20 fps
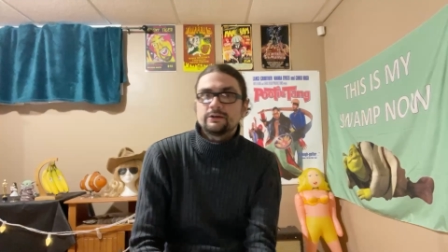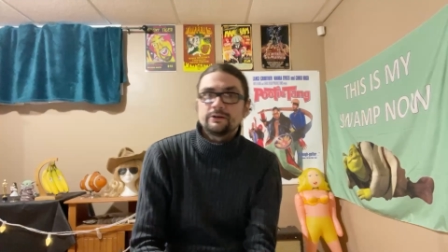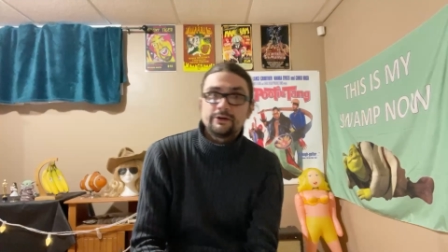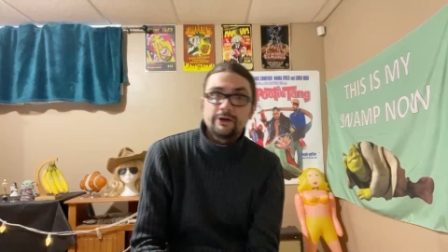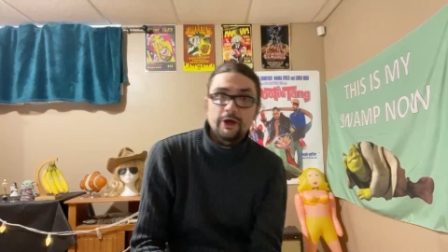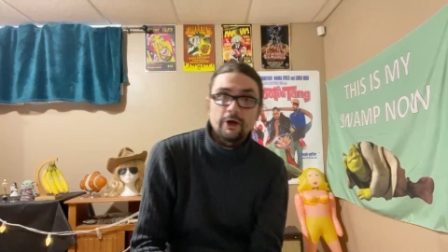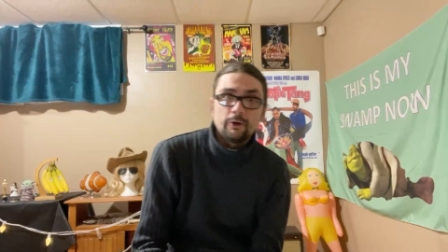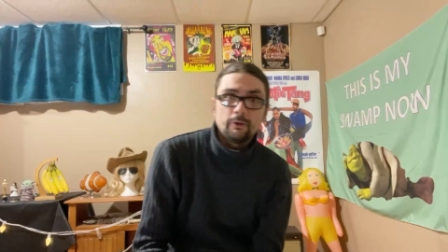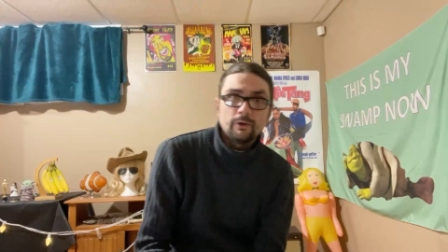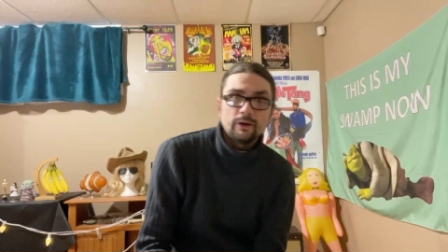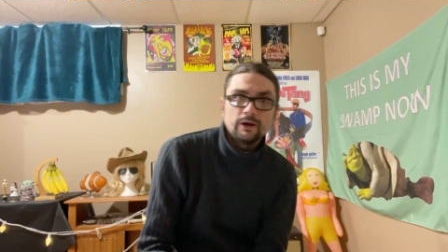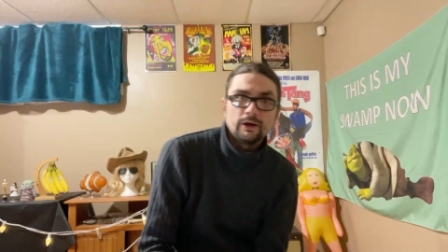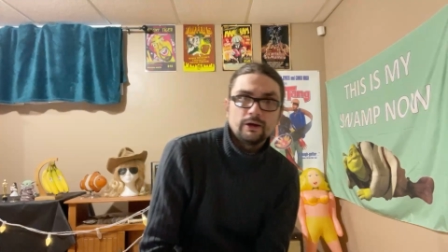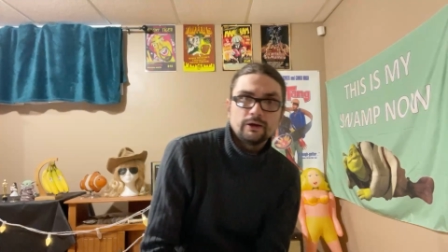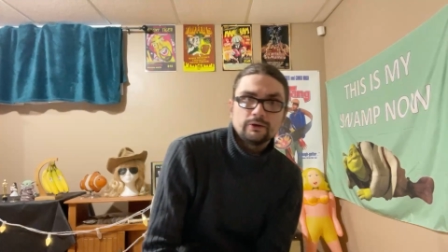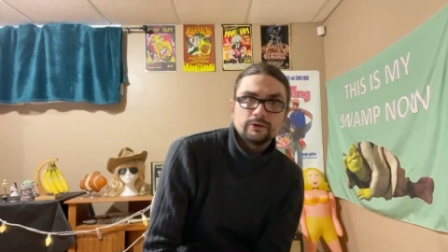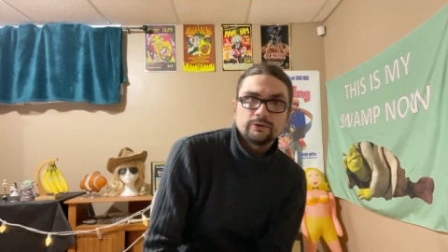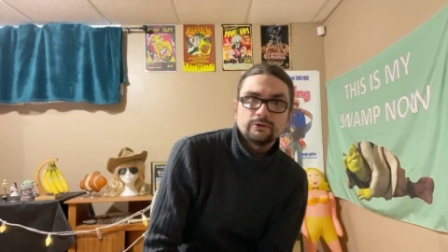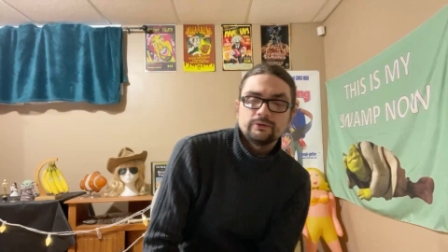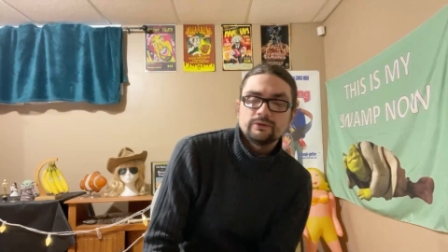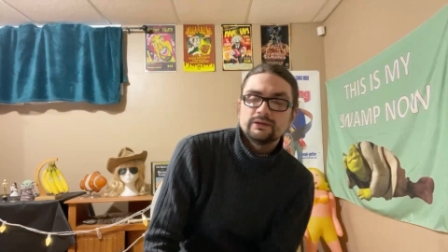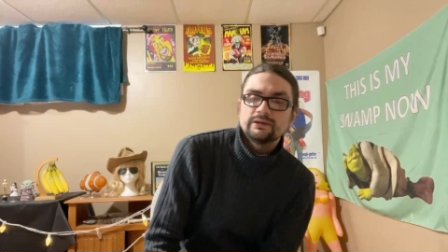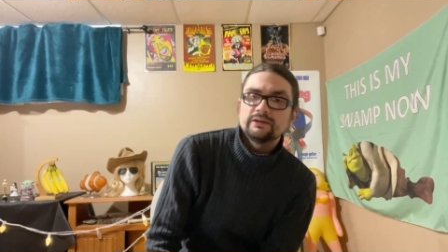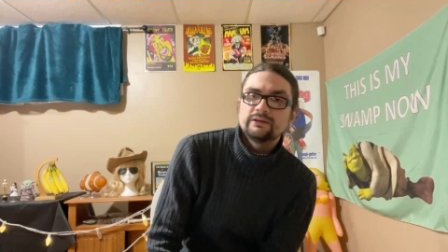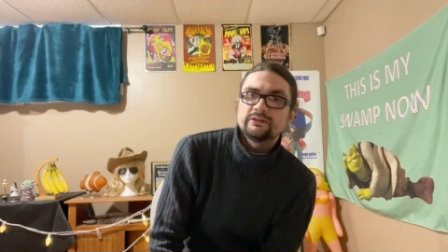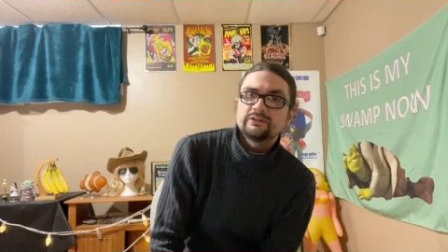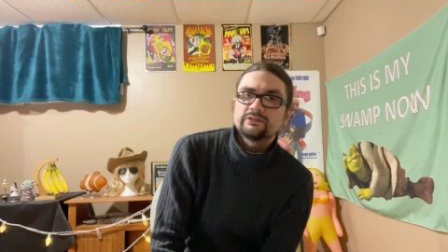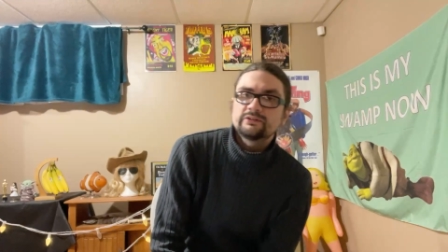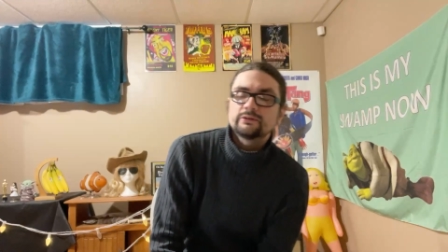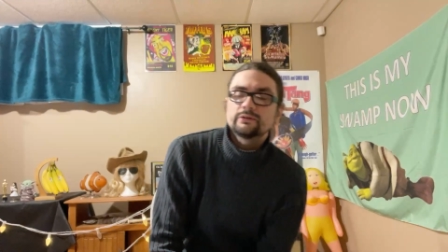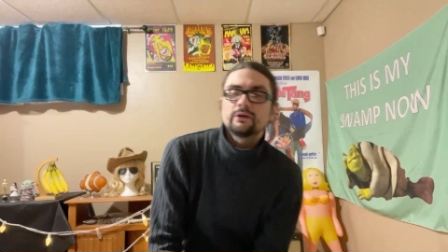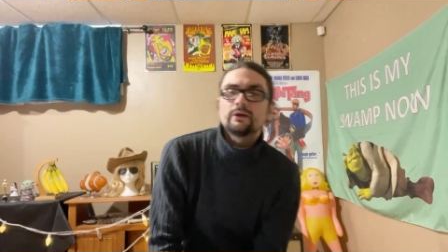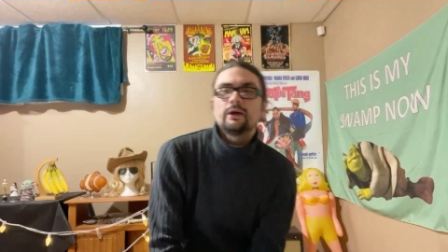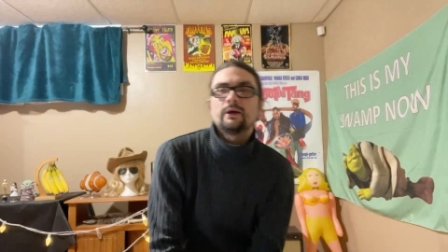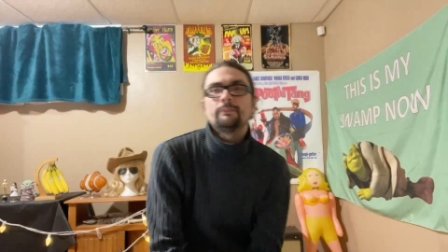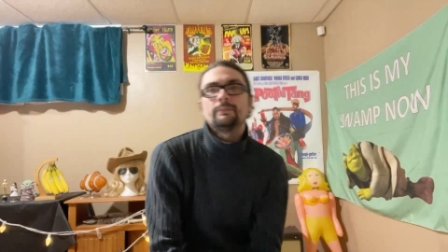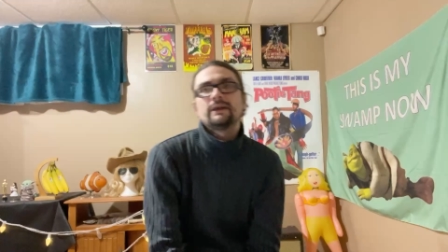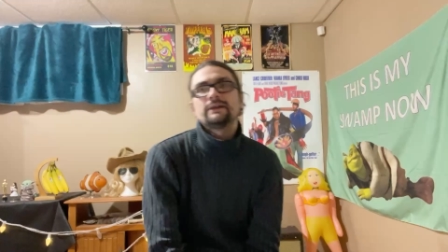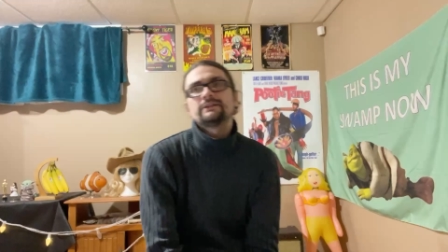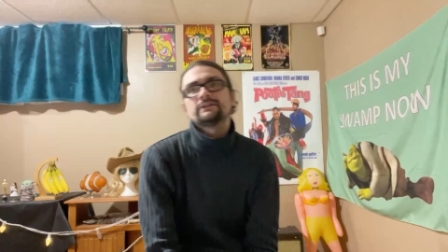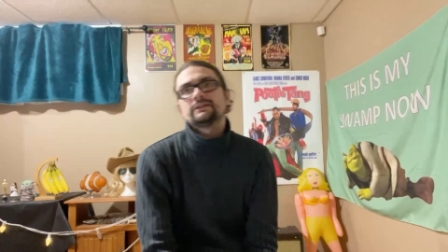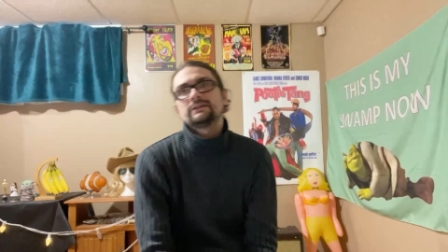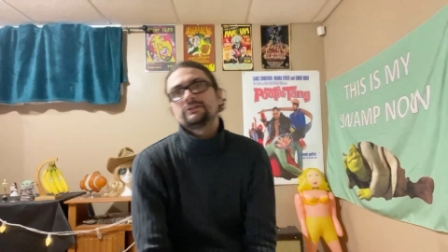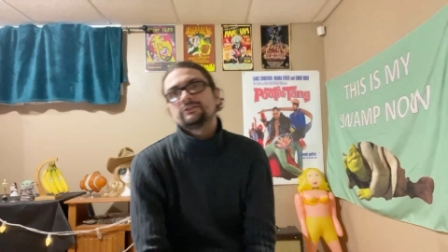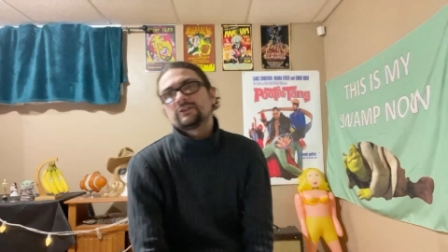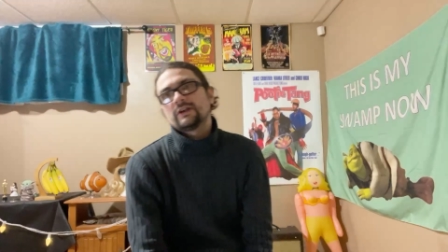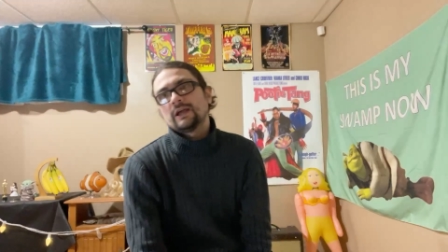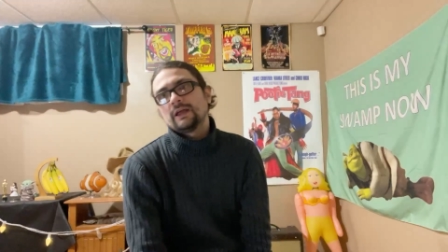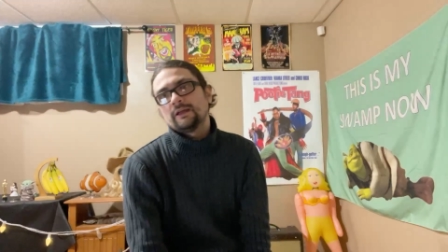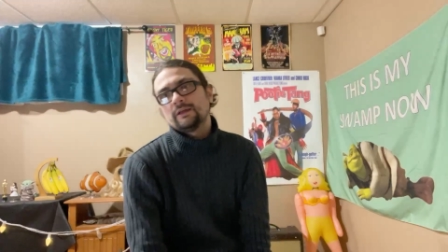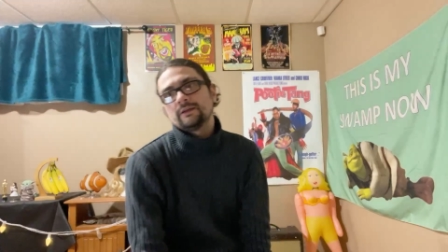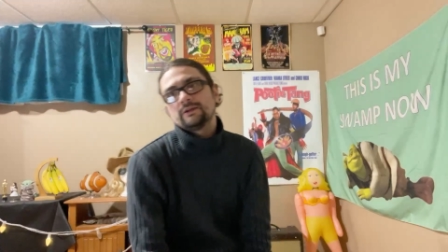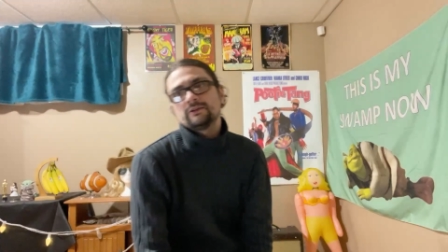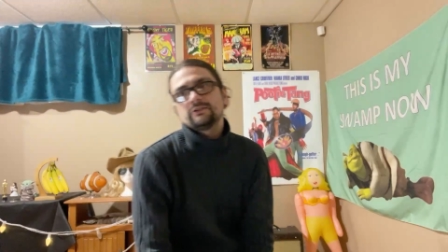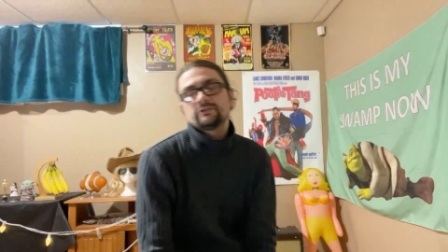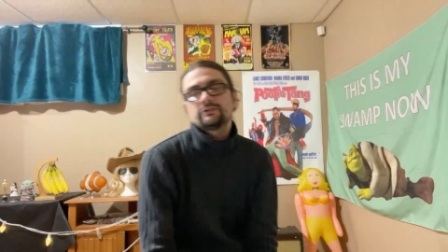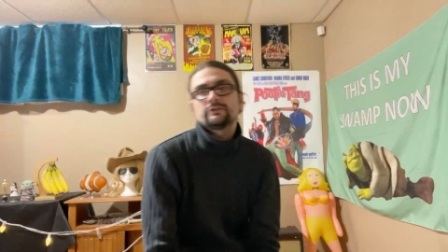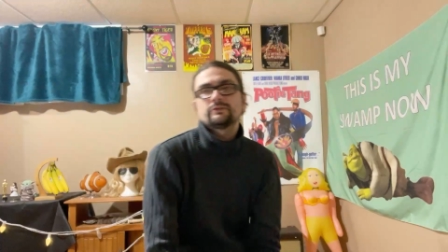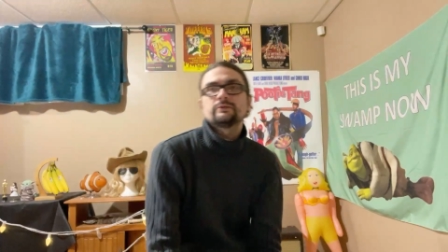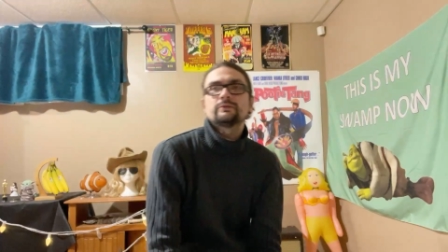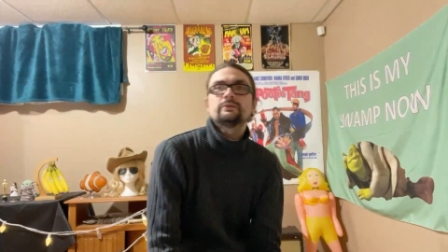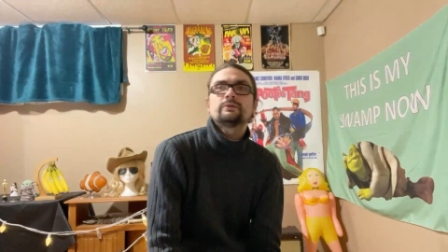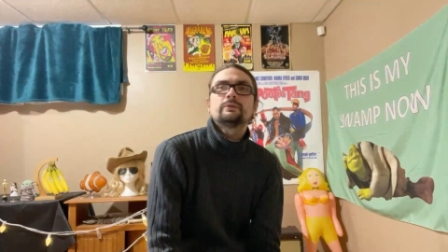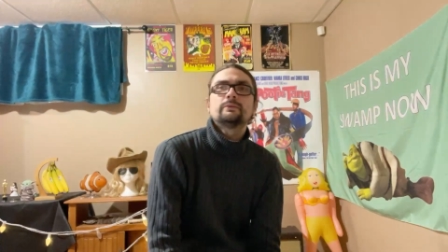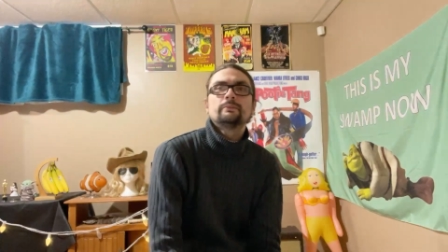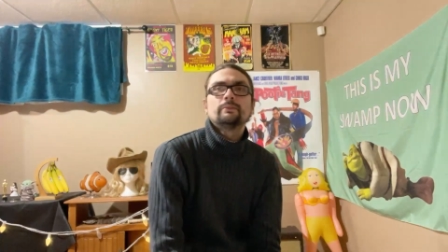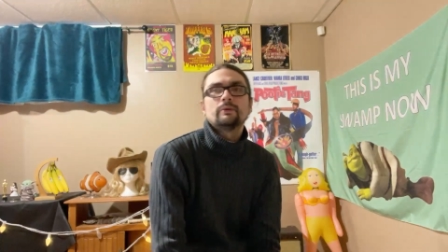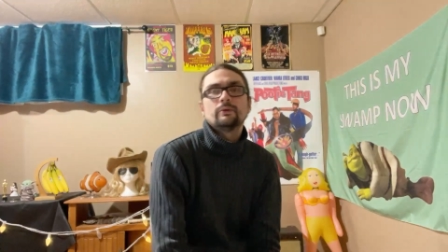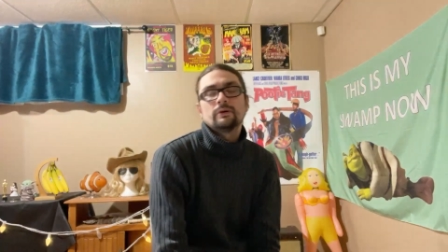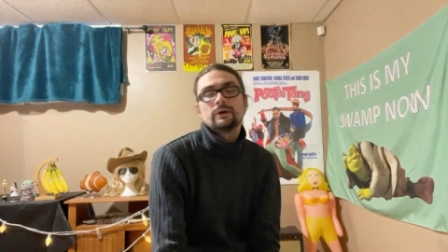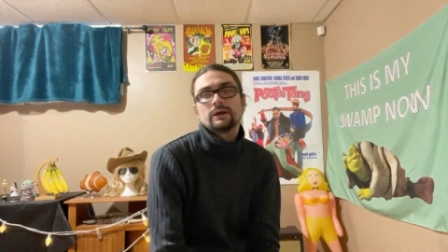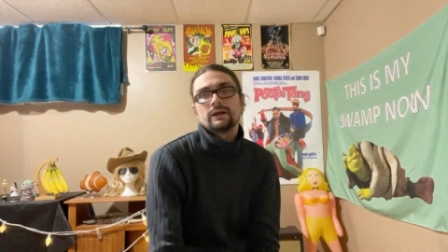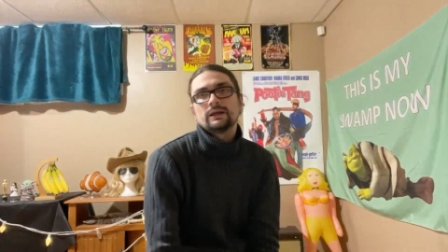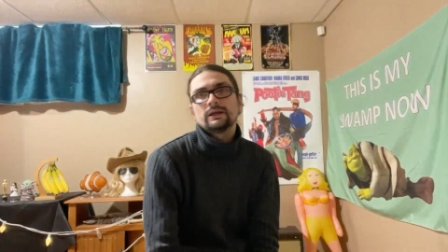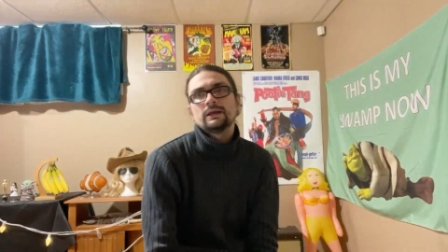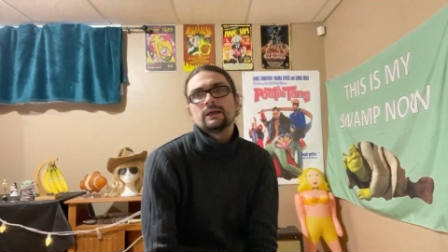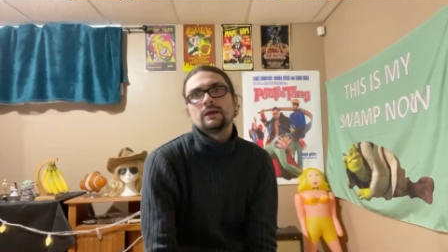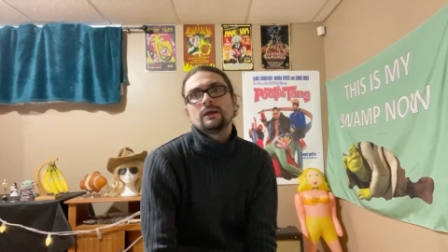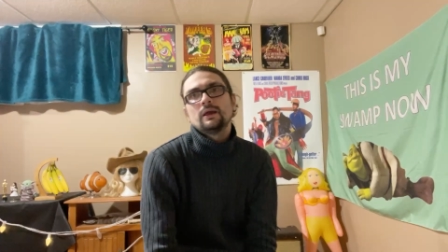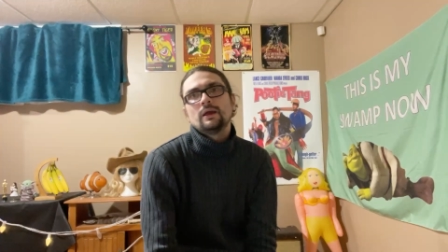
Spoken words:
Noah, who is a mentally challenged boy